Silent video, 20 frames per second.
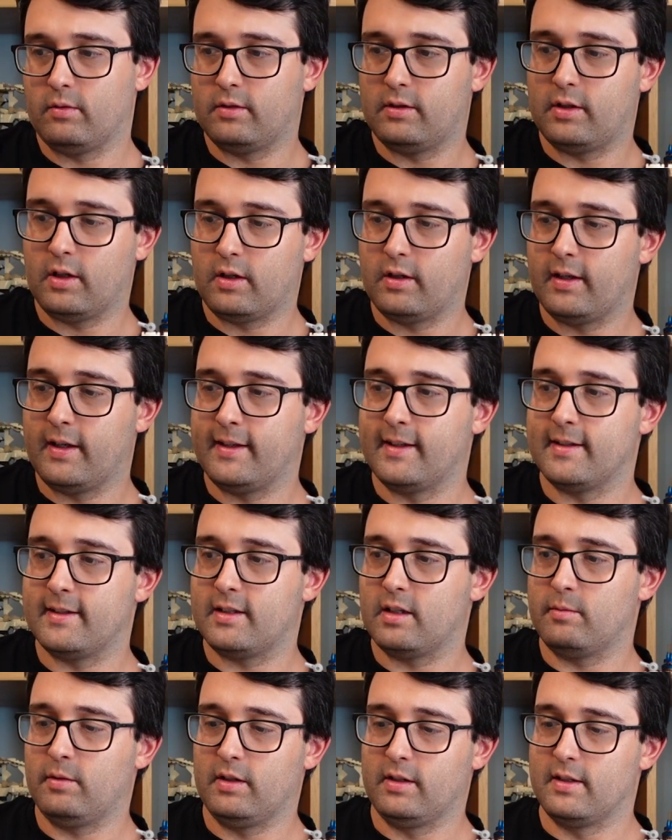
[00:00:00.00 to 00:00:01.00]
done in a
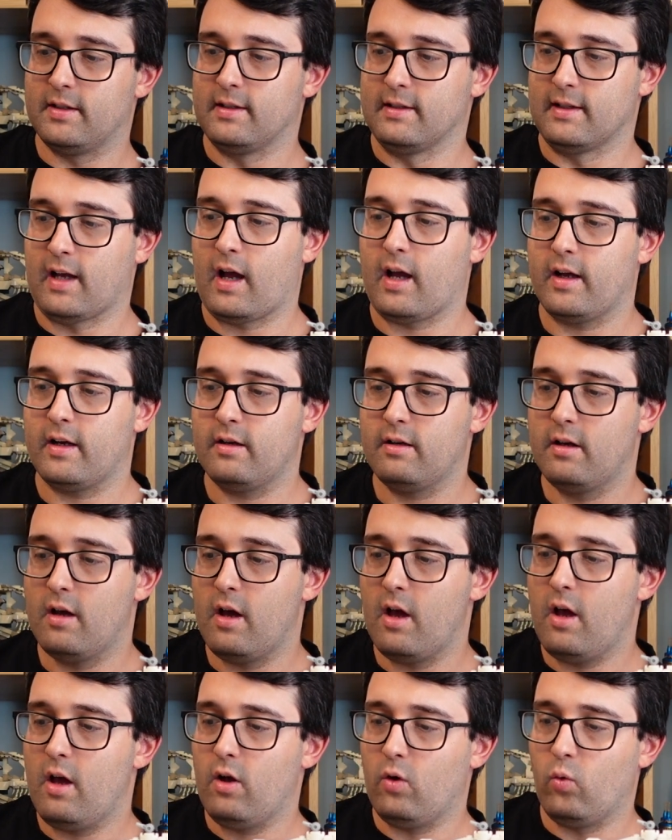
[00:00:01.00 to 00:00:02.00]
similar design
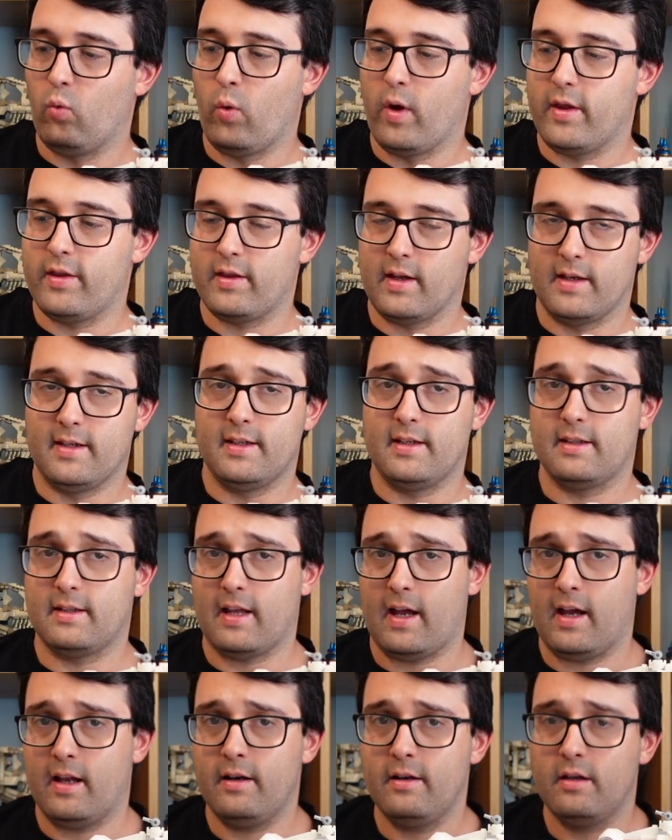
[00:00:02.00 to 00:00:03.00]
with a
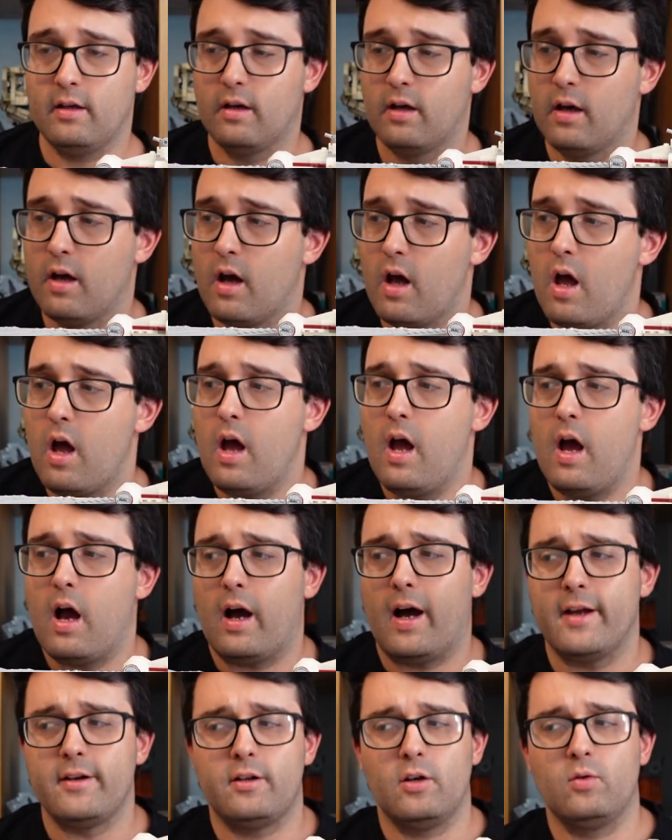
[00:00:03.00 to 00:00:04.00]
stand.
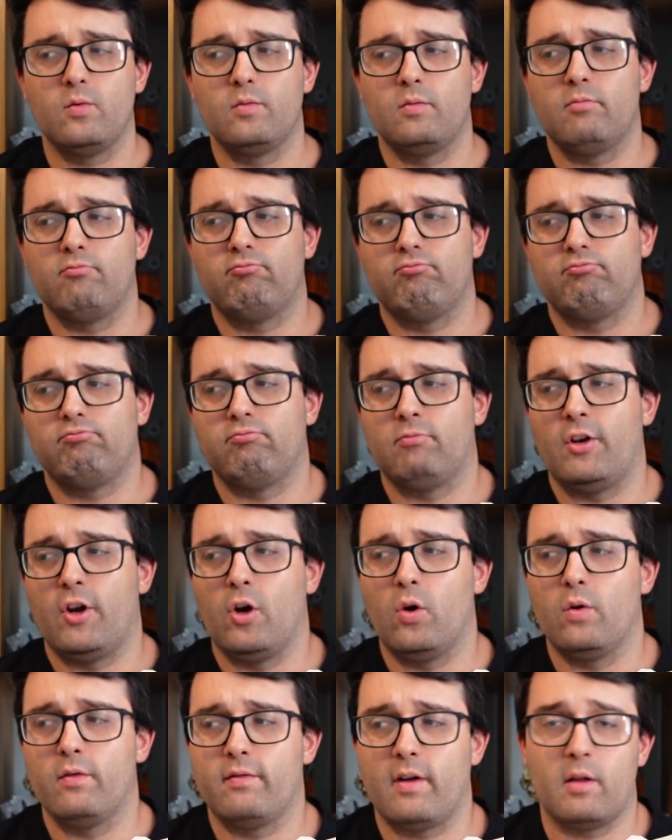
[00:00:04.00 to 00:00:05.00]
I don't
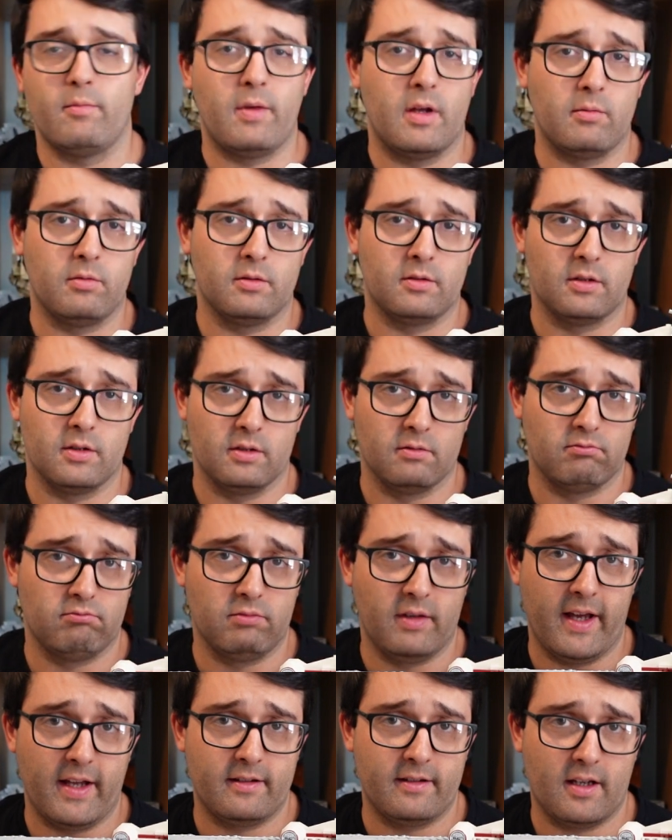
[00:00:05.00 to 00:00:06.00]
know if I'll be able to
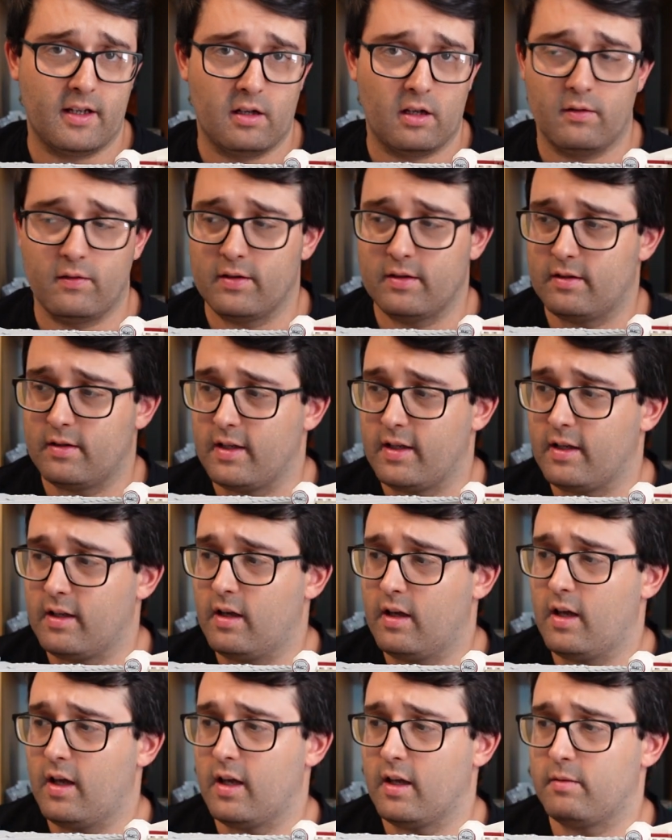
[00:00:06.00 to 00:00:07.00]
get that. Obviously
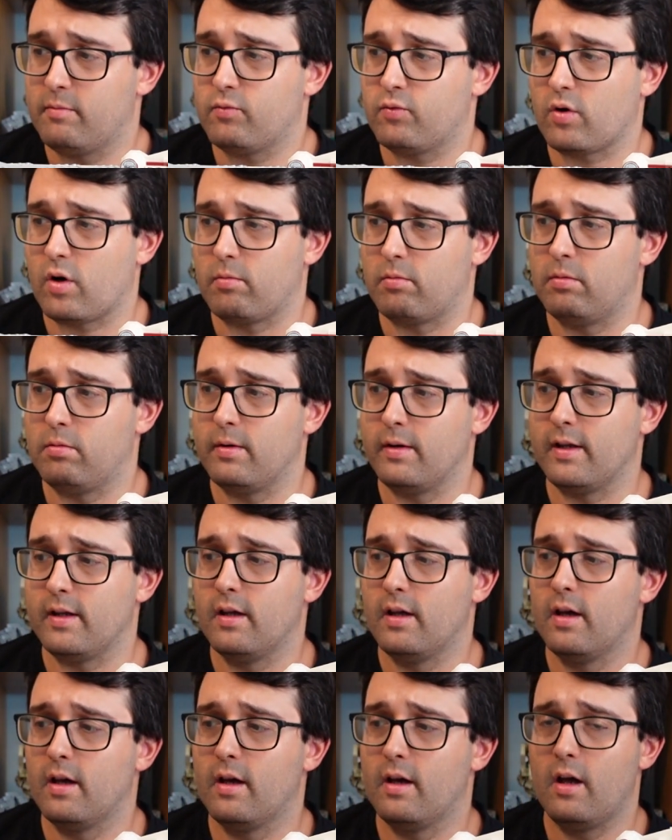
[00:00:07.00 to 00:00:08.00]
it probably
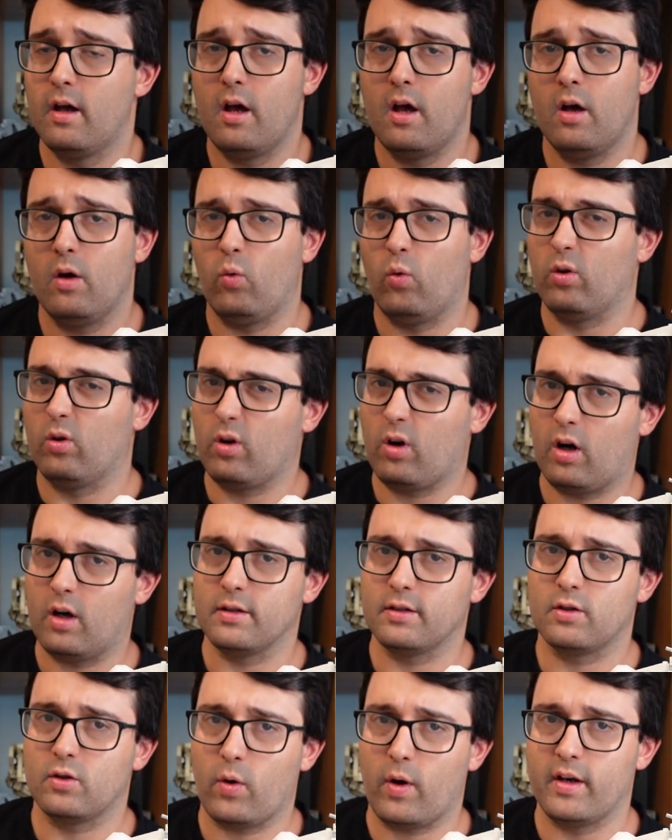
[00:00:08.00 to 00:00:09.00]
will
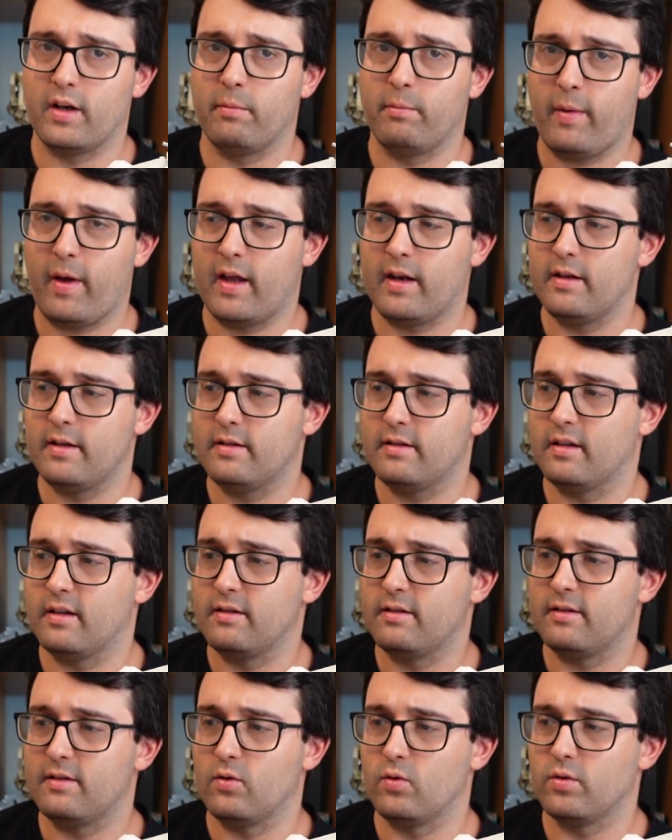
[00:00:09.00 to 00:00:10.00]
cost quite a penny
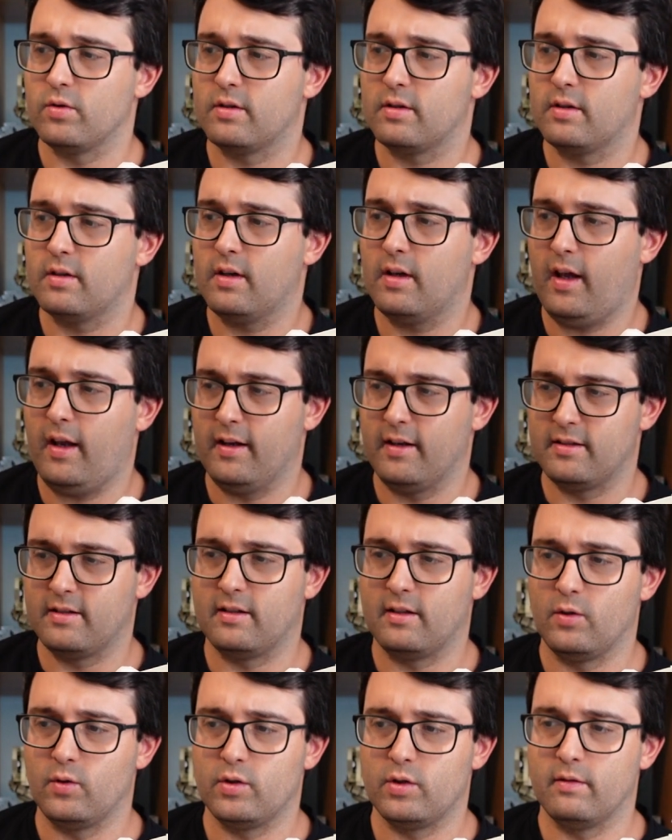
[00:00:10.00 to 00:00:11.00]
since it was an
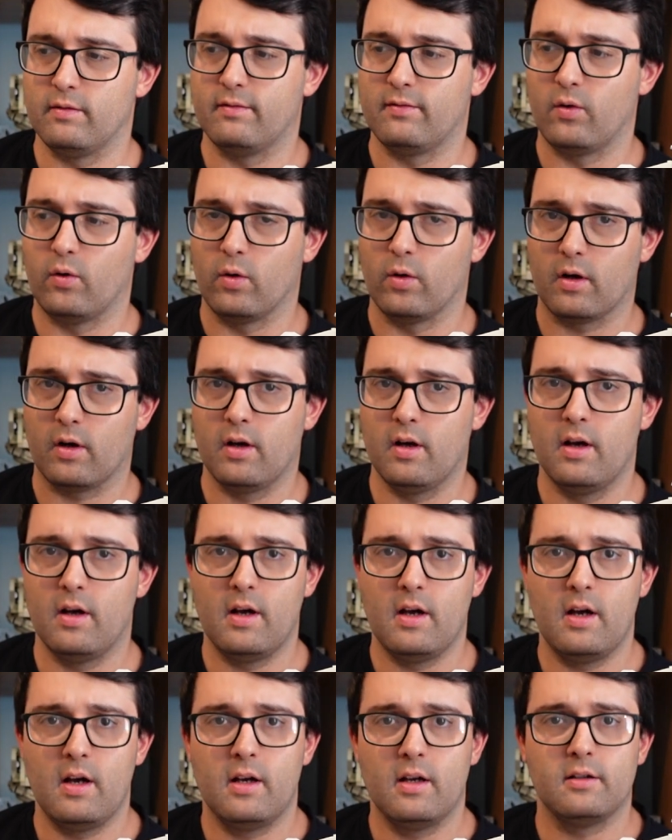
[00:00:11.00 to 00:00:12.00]
exclusive for
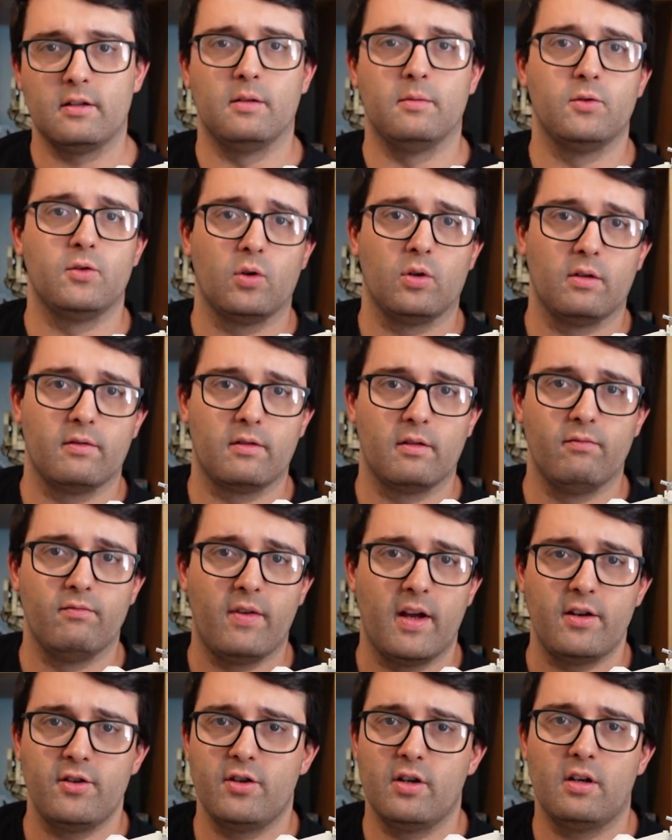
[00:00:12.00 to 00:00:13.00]
some sort of
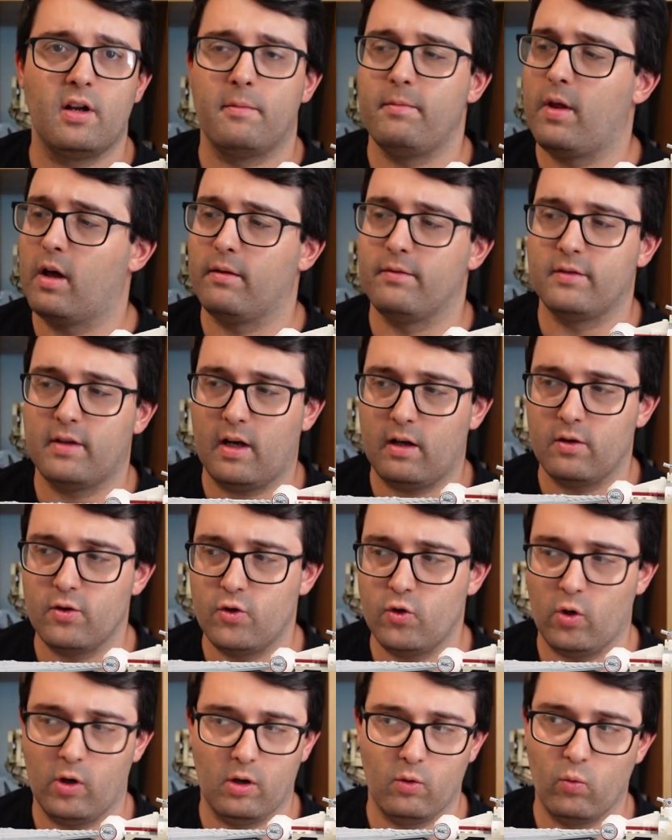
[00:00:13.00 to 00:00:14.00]
convention. I'm not entirely
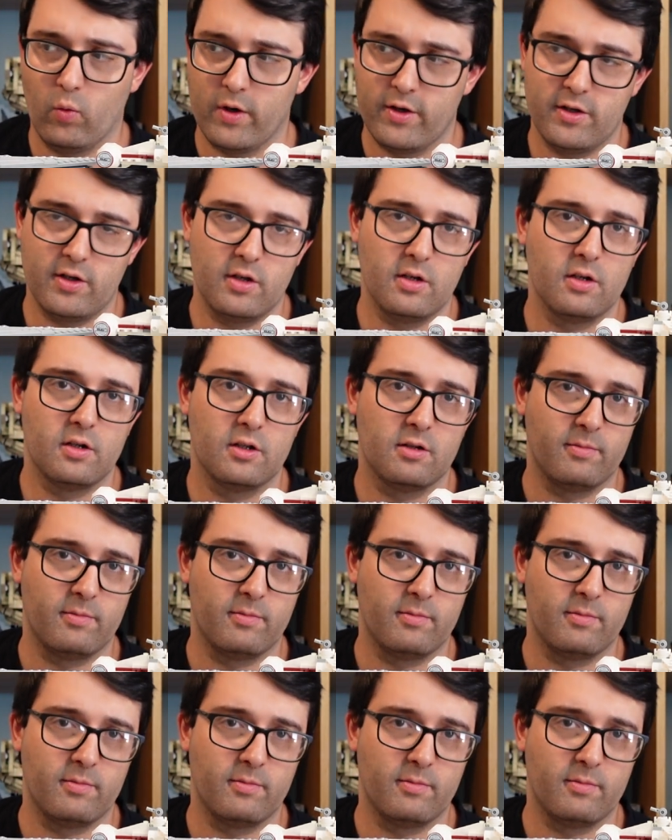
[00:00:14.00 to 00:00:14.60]
sure which